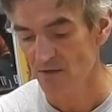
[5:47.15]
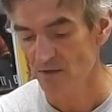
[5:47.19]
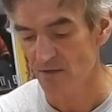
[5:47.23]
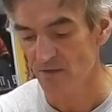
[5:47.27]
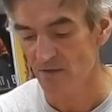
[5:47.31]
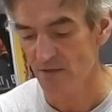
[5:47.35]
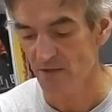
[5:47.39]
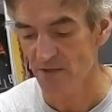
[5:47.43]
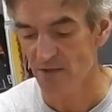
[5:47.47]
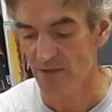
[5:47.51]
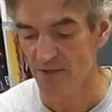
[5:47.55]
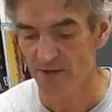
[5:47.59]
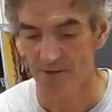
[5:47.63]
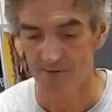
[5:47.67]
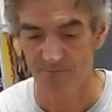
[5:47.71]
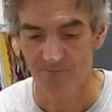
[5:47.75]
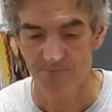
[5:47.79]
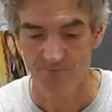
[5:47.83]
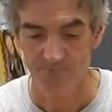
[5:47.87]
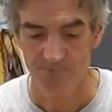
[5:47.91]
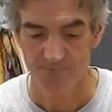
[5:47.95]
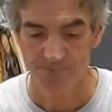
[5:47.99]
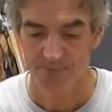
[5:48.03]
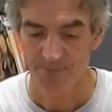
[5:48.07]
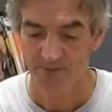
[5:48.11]
Okay,
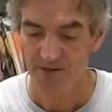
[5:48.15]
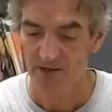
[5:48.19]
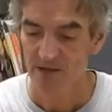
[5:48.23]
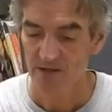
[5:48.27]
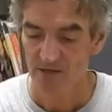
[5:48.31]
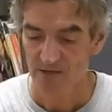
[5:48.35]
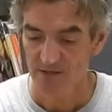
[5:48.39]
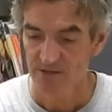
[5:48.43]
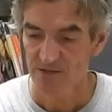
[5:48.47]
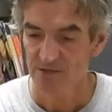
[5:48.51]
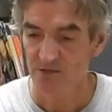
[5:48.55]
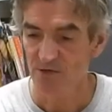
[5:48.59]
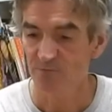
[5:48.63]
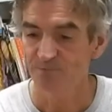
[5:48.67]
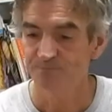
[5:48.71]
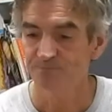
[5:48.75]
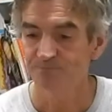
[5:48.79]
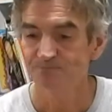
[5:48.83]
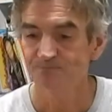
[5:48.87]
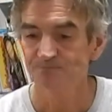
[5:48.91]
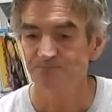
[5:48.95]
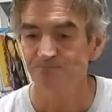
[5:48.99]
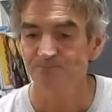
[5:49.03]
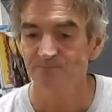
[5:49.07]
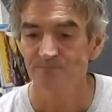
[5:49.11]
so
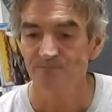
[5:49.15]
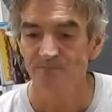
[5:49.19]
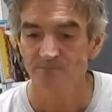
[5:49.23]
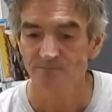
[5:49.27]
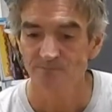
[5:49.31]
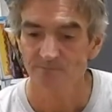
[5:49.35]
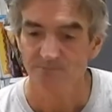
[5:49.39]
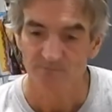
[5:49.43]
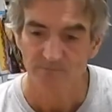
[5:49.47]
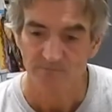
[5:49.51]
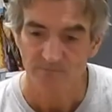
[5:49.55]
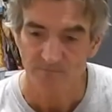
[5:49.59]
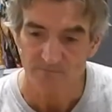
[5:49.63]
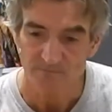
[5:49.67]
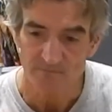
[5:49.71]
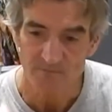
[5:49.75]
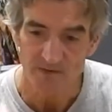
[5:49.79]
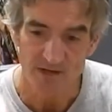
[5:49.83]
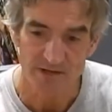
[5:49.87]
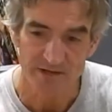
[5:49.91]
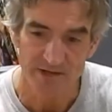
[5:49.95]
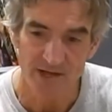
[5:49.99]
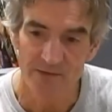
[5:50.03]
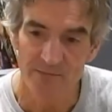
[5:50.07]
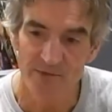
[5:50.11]

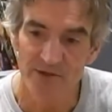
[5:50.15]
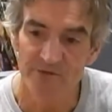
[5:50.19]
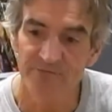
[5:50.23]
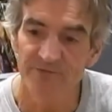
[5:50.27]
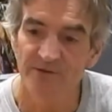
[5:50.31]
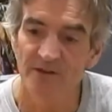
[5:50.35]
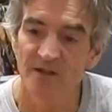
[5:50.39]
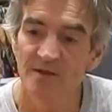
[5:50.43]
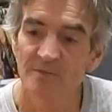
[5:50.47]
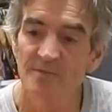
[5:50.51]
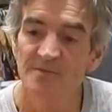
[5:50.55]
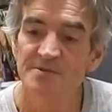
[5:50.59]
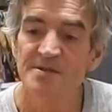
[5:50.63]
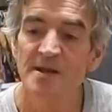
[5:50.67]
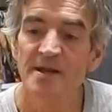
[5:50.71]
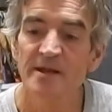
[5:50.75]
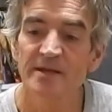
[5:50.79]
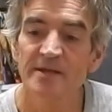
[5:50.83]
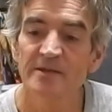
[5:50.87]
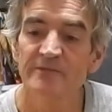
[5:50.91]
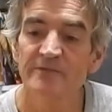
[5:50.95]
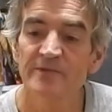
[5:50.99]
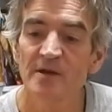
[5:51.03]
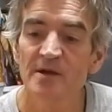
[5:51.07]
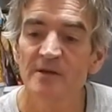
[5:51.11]
I got my flame. It's not
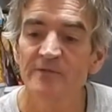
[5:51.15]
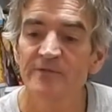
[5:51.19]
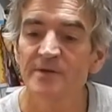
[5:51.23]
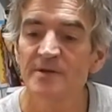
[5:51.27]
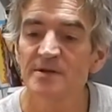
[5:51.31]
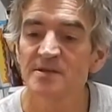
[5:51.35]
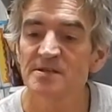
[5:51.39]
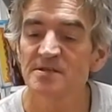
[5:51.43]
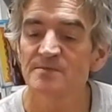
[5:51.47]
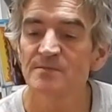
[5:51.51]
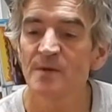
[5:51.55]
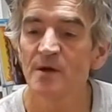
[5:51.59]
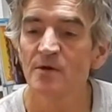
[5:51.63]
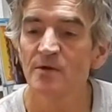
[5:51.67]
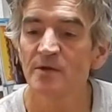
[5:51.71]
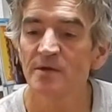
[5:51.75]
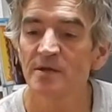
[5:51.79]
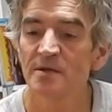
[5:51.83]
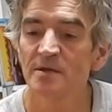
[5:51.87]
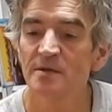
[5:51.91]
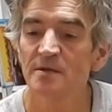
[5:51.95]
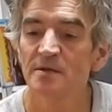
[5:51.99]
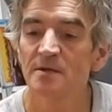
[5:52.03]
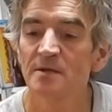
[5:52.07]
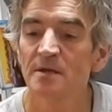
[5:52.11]
giving off any smoke.
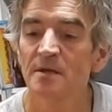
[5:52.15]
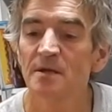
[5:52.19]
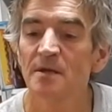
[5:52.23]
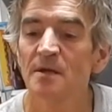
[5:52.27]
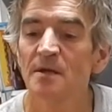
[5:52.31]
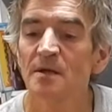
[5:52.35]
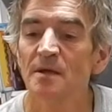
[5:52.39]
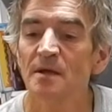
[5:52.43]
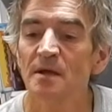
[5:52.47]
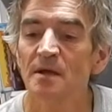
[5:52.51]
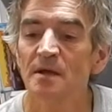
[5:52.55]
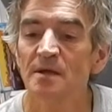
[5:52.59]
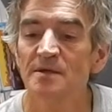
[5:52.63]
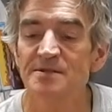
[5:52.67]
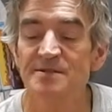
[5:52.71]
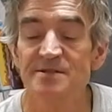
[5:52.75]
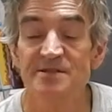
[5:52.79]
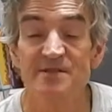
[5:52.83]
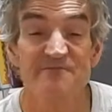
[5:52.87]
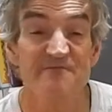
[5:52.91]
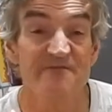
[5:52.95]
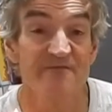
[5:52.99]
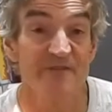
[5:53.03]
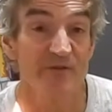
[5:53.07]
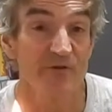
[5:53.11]
This is
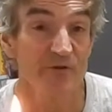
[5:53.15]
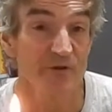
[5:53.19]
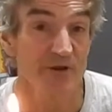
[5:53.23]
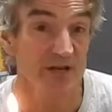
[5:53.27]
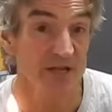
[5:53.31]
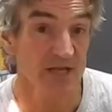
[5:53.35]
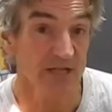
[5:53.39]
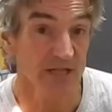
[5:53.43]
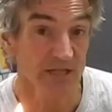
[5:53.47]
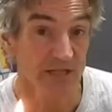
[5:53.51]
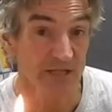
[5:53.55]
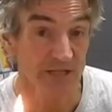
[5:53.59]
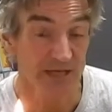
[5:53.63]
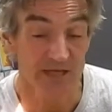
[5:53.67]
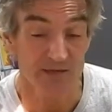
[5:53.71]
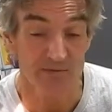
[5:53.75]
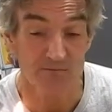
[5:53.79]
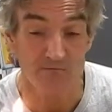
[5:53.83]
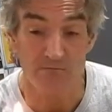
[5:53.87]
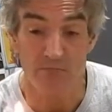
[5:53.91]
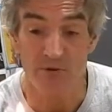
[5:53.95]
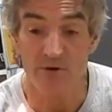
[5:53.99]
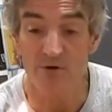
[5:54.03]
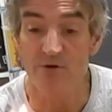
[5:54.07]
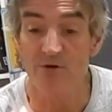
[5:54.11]
a very
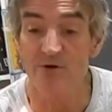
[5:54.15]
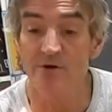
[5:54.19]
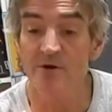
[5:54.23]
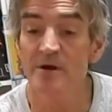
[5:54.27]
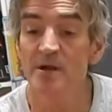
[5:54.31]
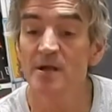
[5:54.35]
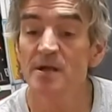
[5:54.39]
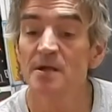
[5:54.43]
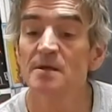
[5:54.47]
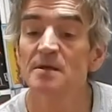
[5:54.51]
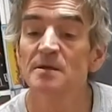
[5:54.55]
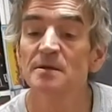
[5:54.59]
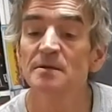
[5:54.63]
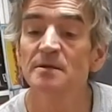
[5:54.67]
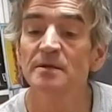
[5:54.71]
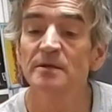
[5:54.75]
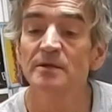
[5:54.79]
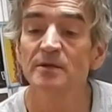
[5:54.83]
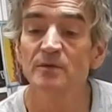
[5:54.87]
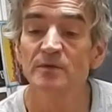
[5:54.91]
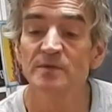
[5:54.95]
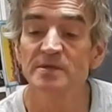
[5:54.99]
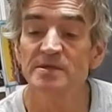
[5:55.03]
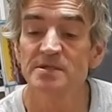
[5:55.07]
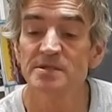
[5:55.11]
clean burn,
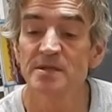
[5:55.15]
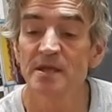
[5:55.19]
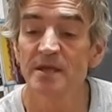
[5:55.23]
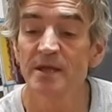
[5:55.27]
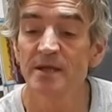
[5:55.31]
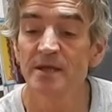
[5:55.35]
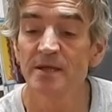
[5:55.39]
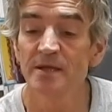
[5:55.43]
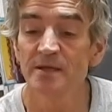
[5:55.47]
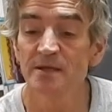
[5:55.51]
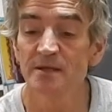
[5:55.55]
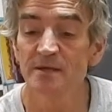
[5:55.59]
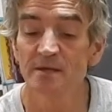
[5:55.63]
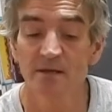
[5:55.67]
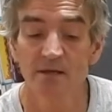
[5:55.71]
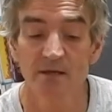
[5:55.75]
you would say.